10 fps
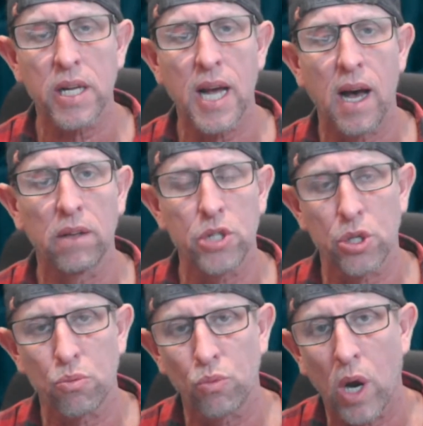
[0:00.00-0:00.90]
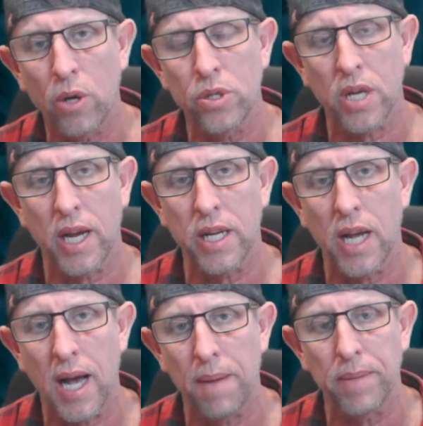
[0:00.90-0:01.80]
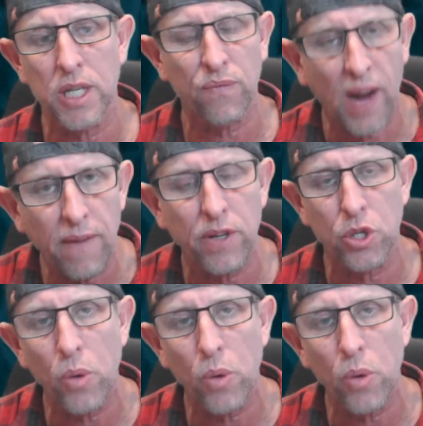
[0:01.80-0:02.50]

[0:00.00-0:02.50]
and Carl just rose his favourite